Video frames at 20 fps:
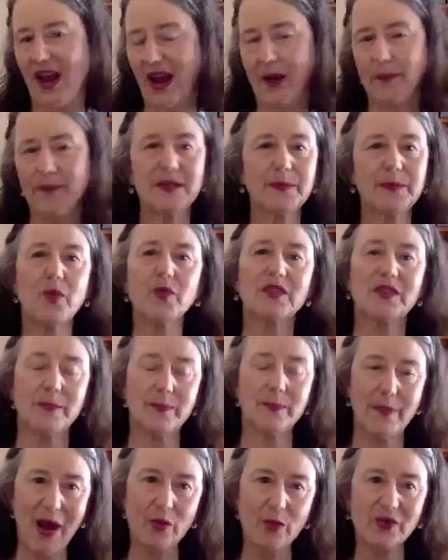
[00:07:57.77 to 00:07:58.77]
I'm supposed to
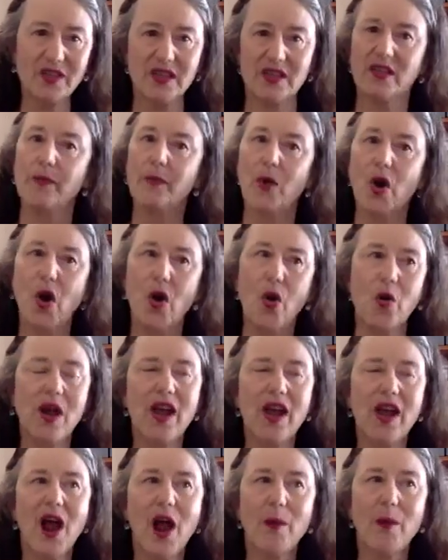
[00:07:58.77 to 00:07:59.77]
bounce the bow.
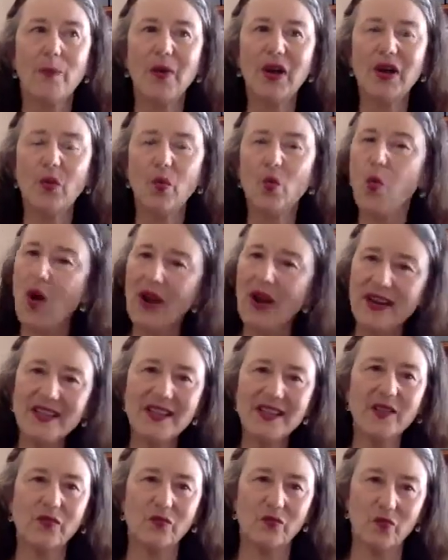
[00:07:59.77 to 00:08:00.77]
But what is
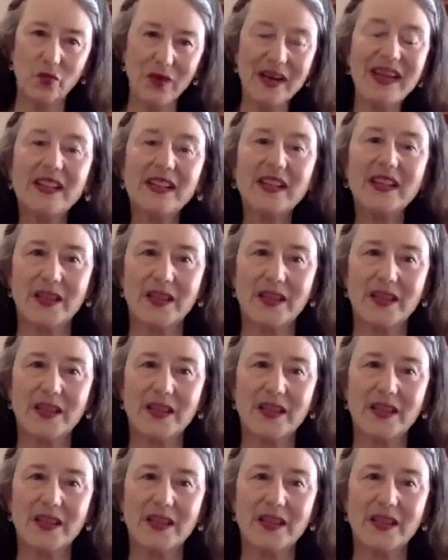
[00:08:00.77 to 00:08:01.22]
it really